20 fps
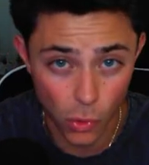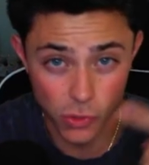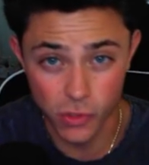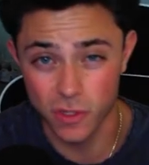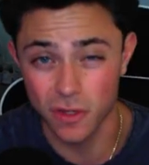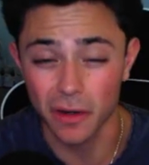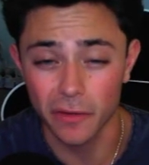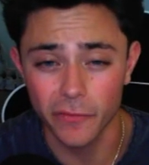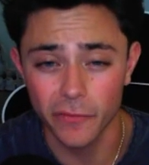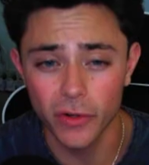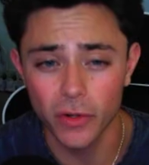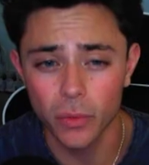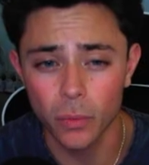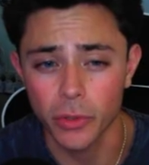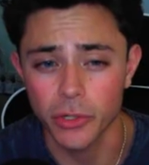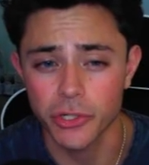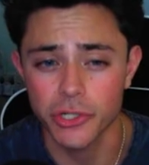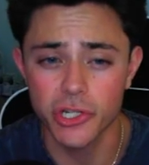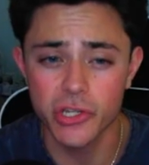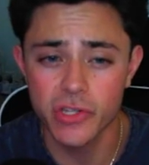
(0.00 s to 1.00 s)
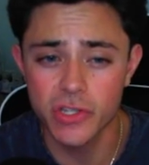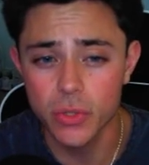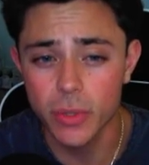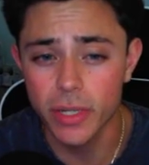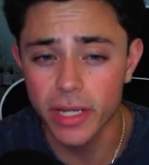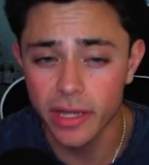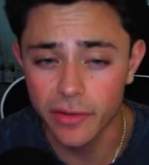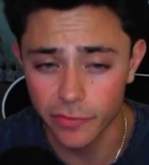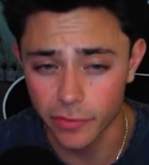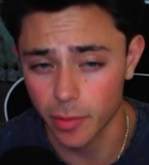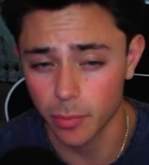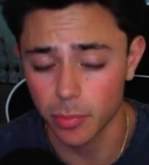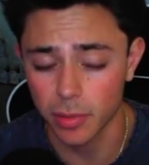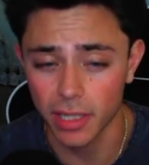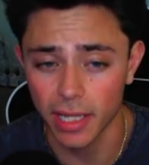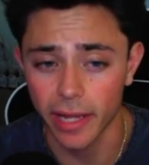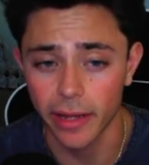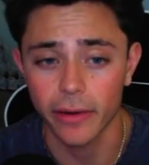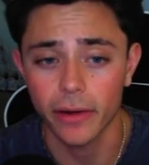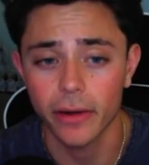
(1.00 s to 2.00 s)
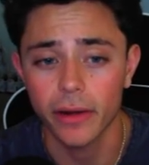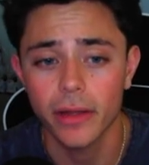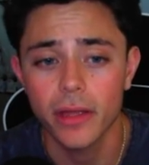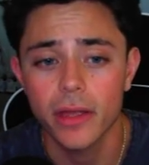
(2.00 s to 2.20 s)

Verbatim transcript: server, we're just doing it for the player.